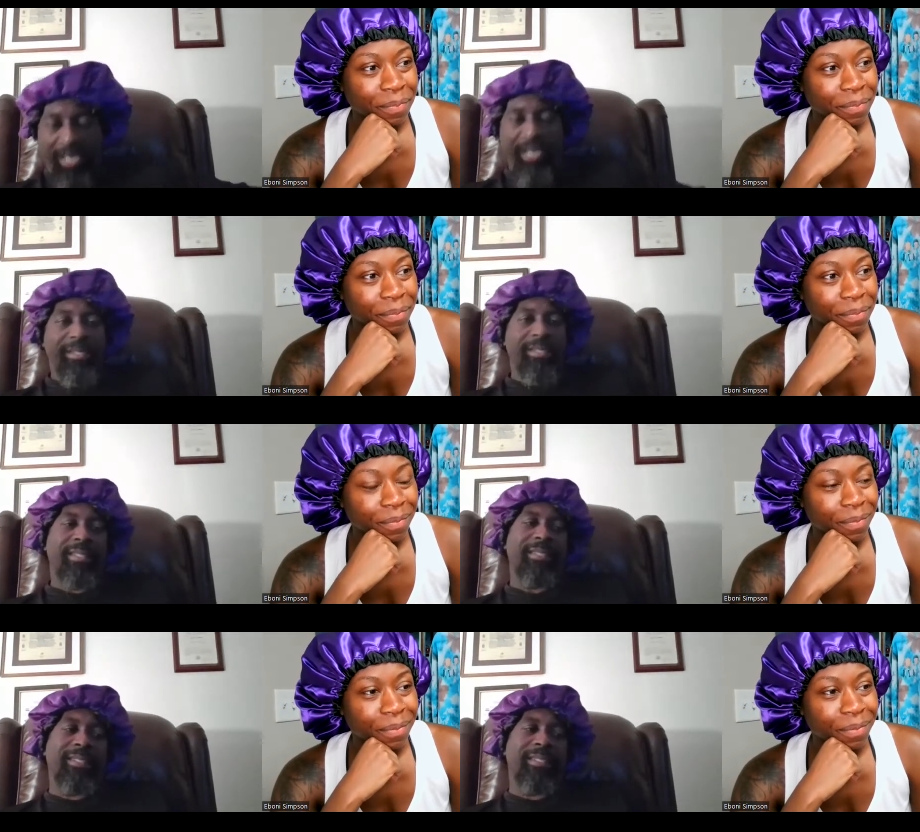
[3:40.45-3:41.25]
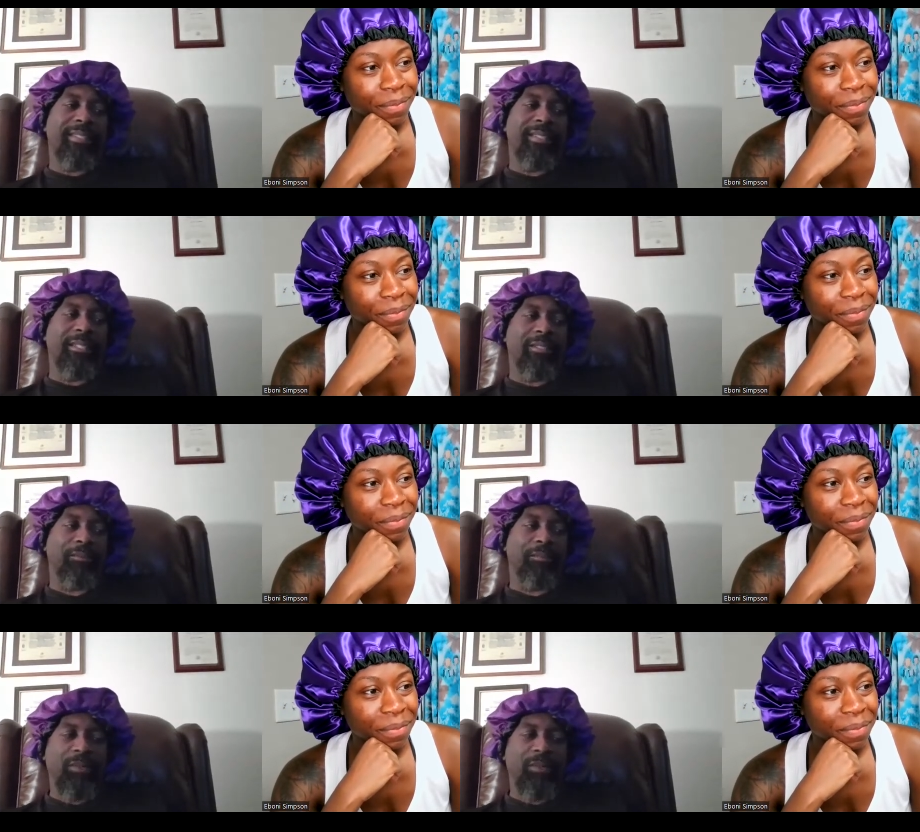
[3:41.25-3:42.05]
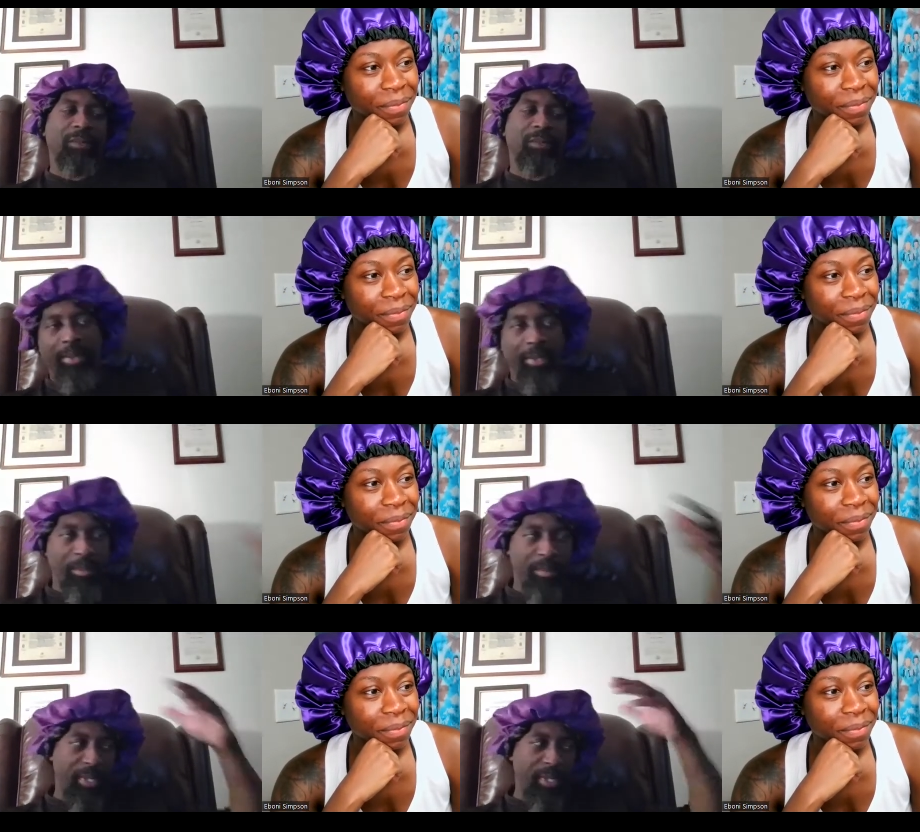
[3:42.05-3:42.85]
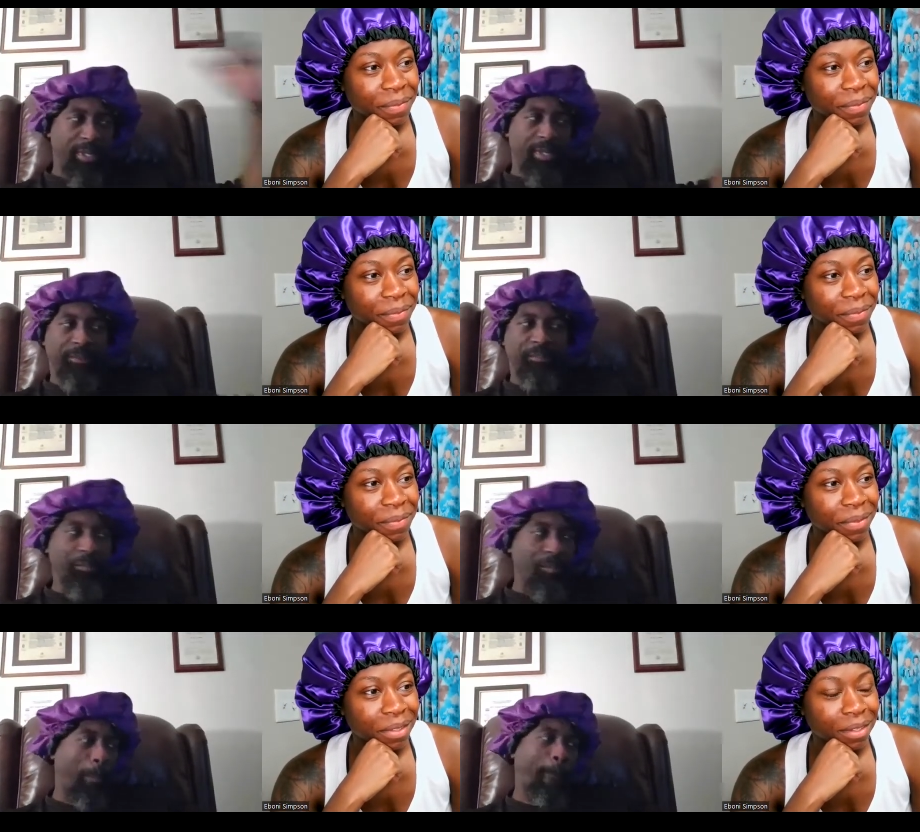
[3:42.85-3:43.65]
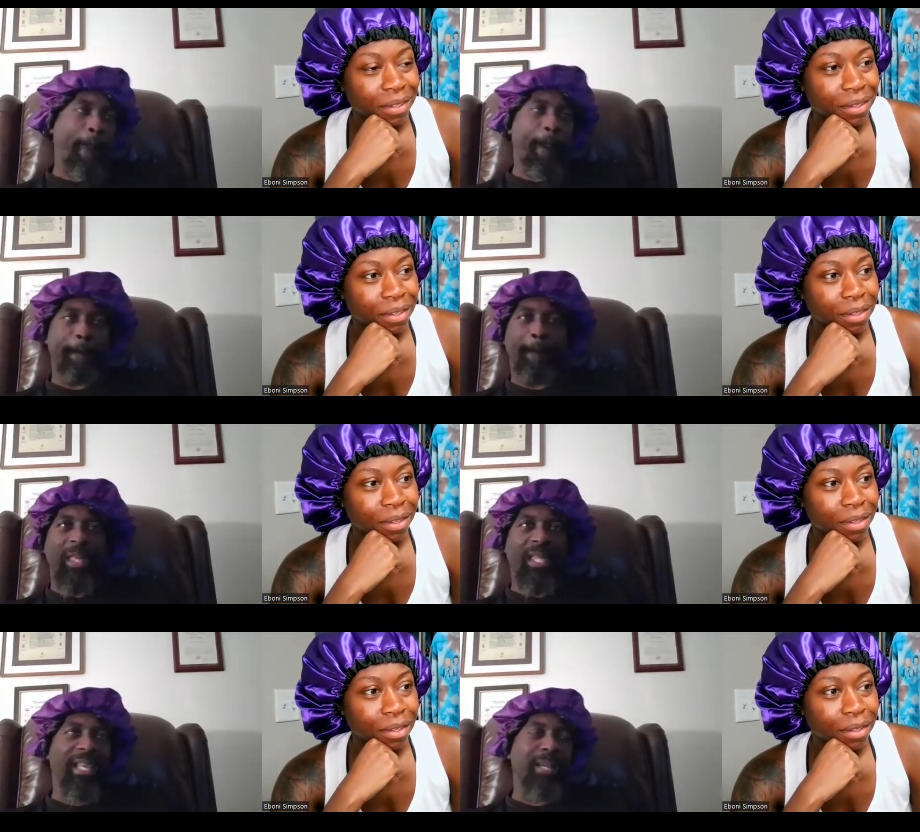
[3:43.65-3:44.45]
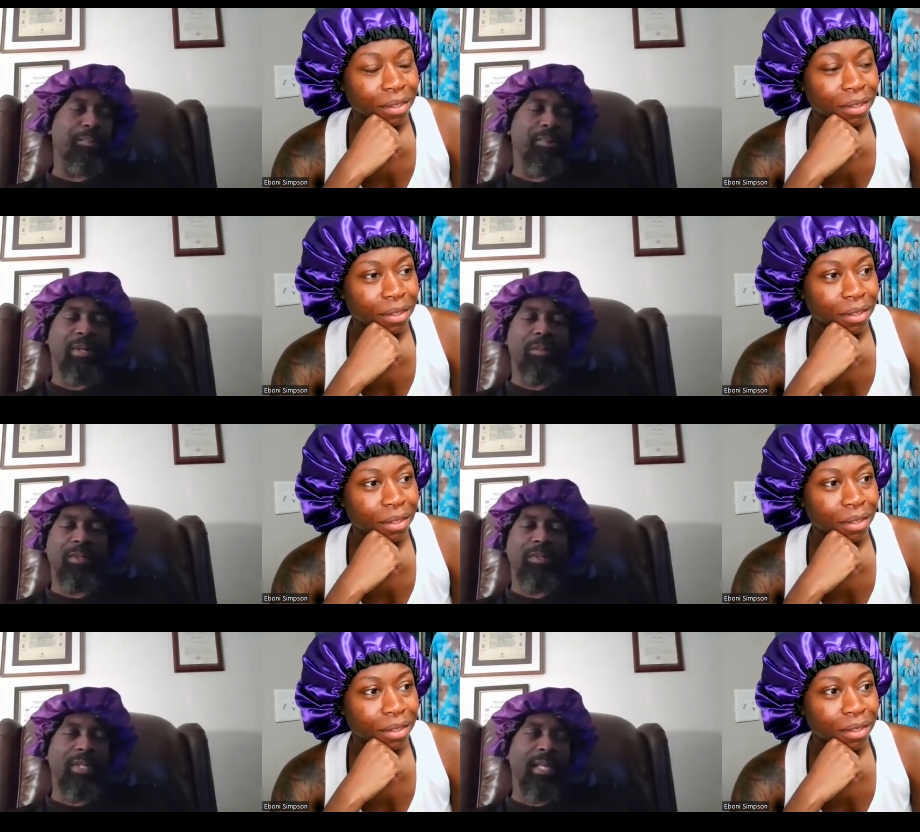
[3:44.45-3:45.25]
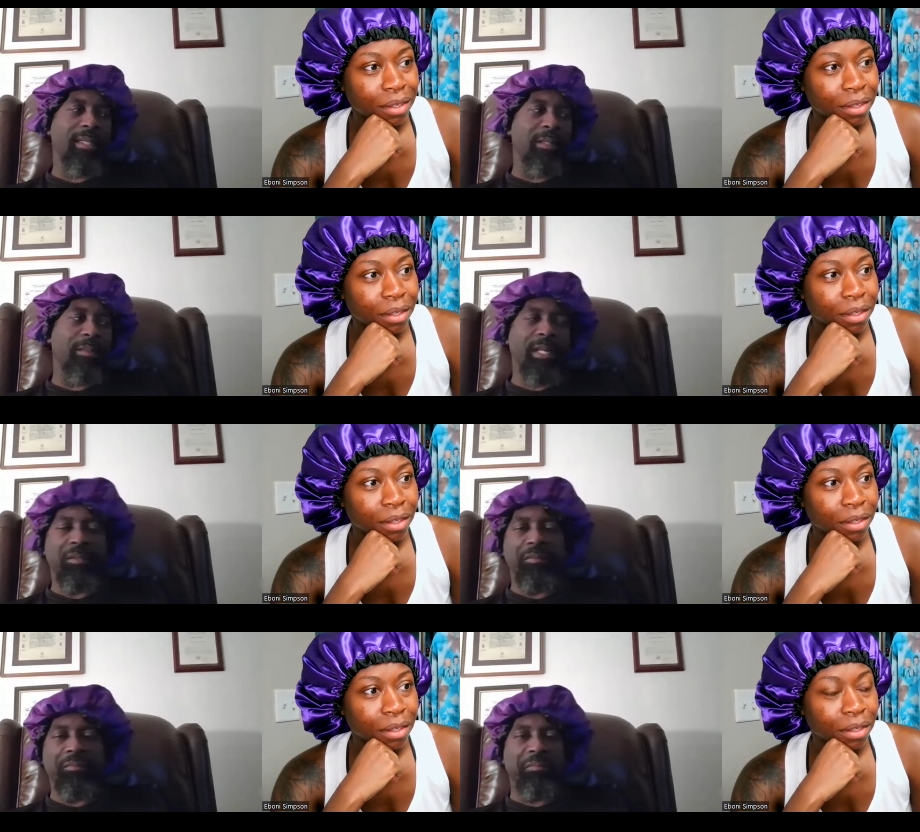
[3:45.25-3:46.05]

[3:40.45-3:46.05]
Speaker 1: He said, let's let's see. So he put it in my hair. I promise you, after about